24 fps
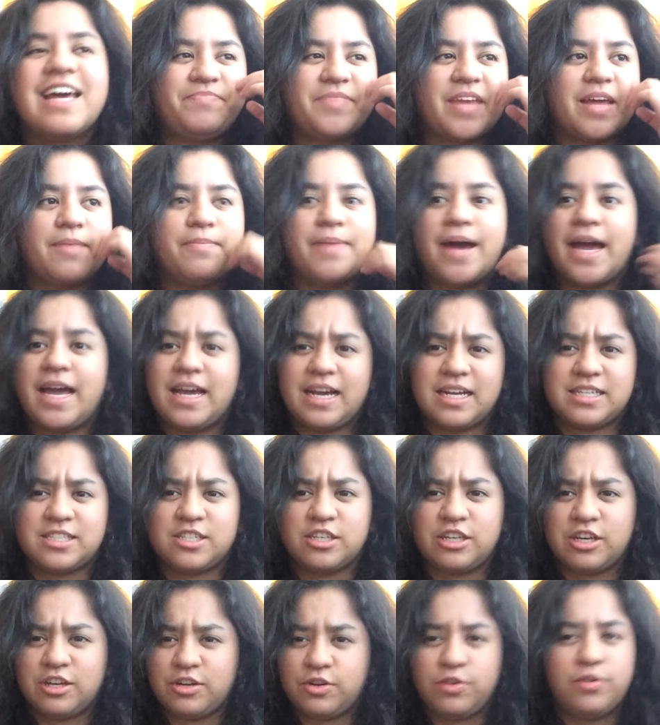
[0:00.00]
And Maya gets a
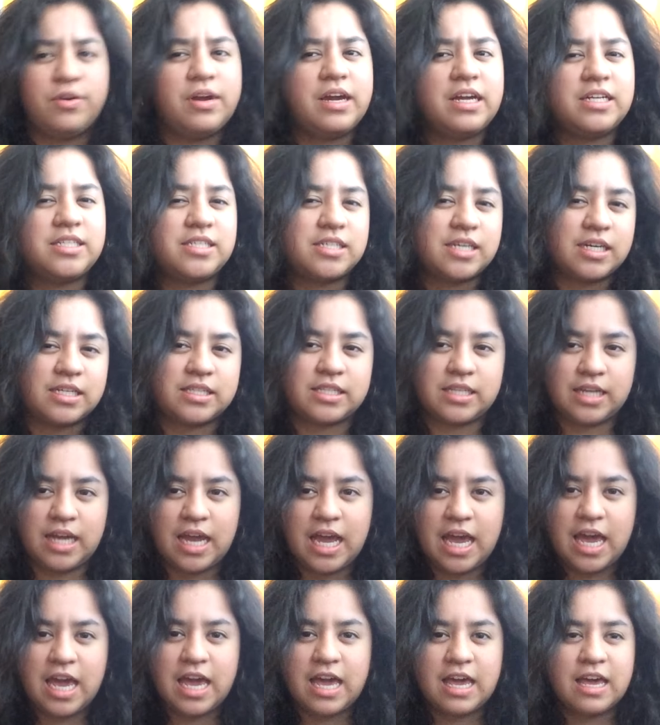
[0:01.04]
good grade, she gets an
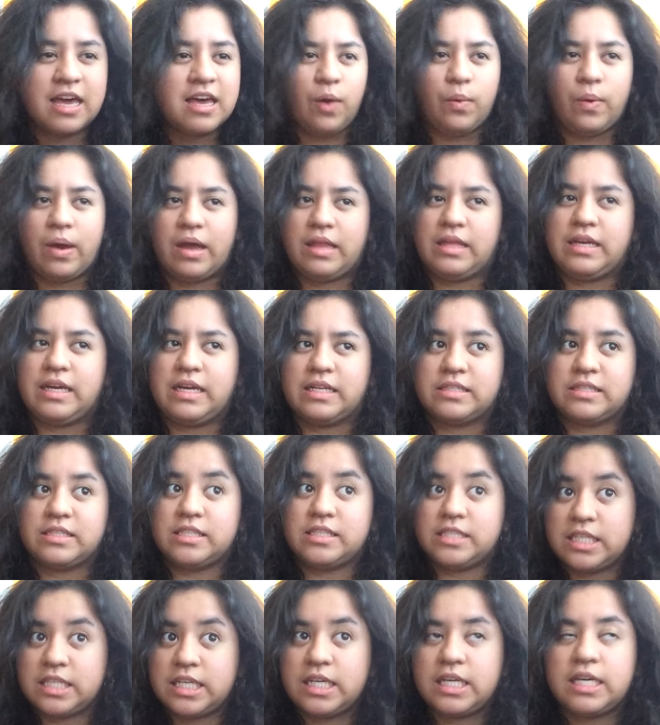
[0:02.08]
A, Riley gets a
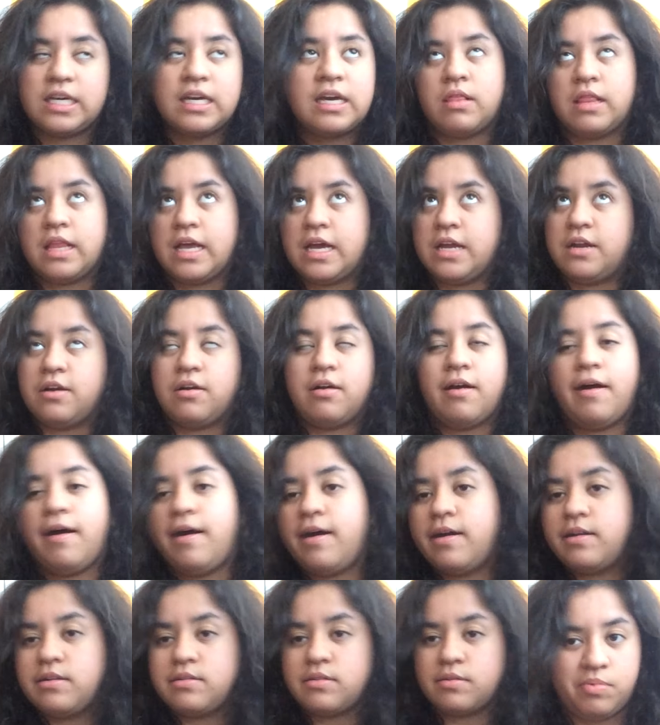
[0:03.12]
D. Later
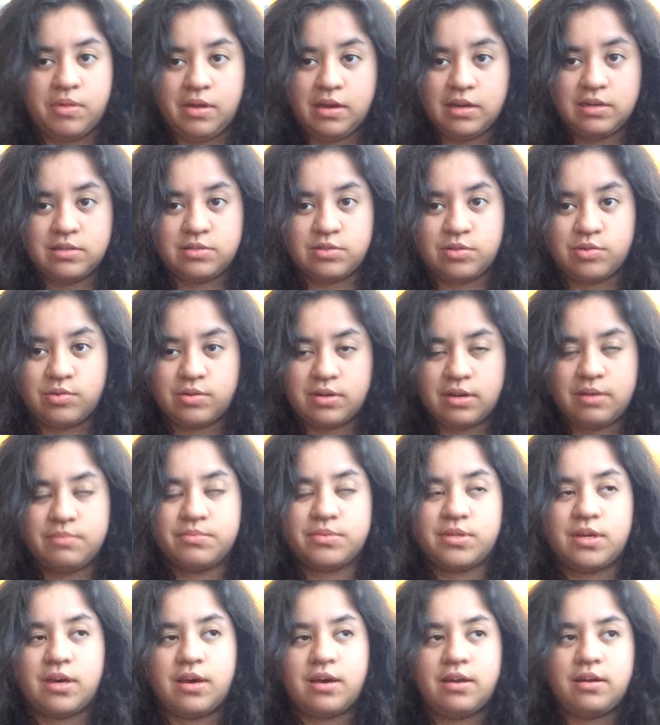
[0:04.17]
on, the intro
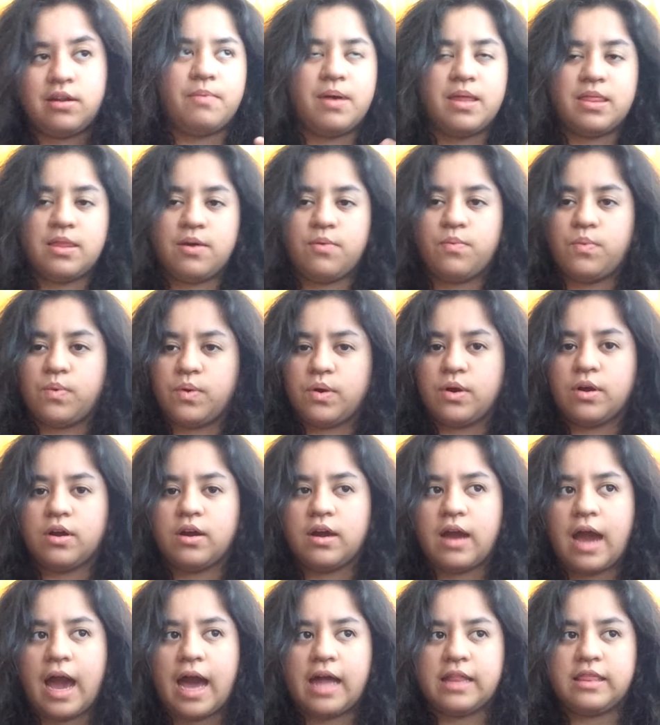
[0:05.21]
comes on, and then we're
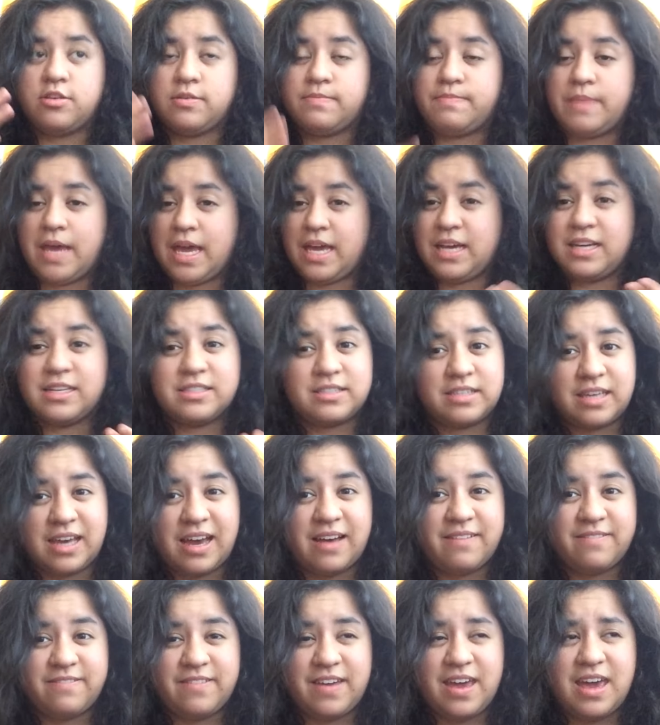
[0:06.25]
at Topanga's
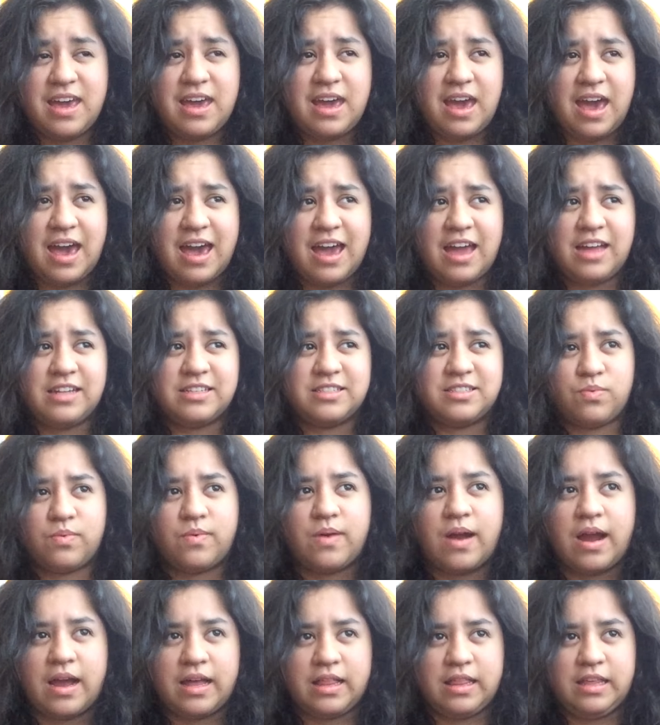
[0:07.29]
cafe, and
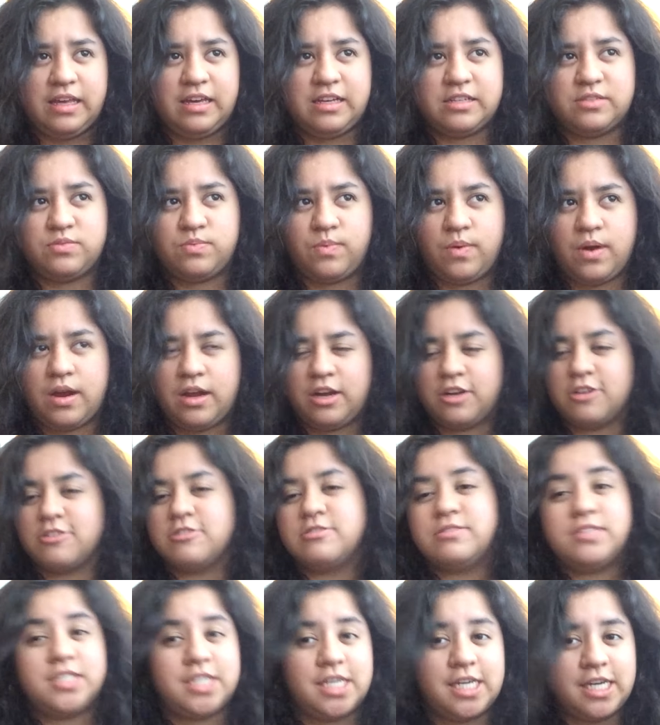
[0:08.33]
Riley is wearing her
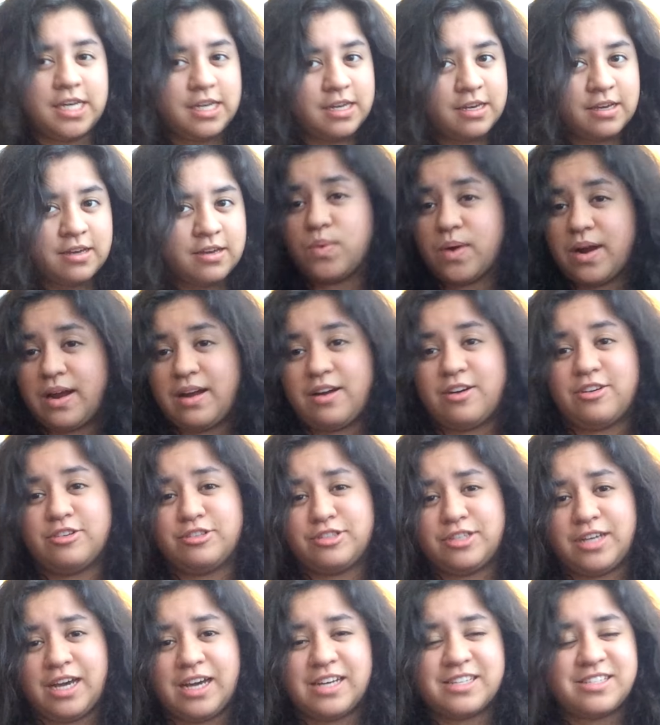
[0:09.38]
D, wearing her
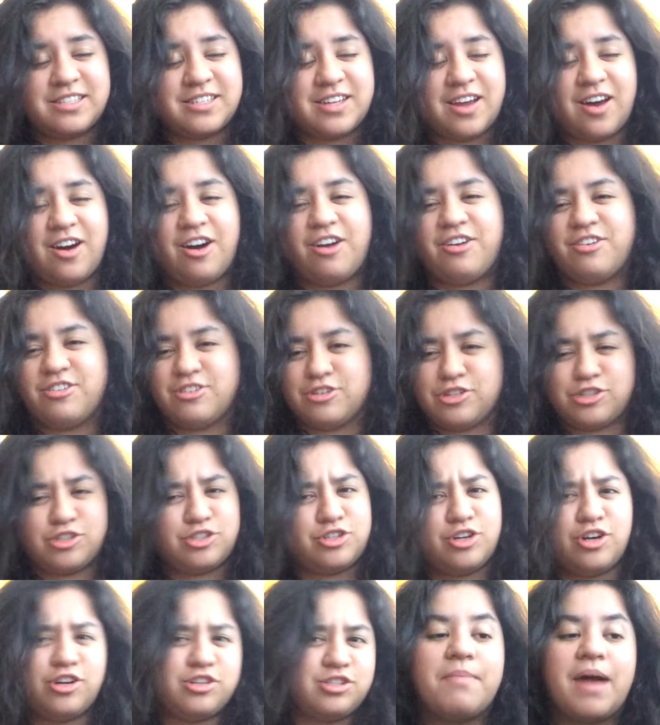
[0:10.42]
test on her
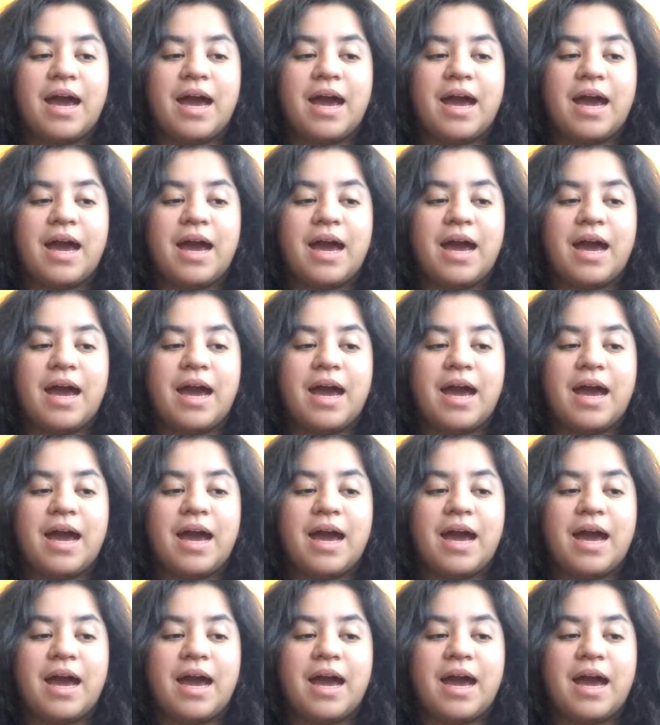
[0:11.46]
shirt.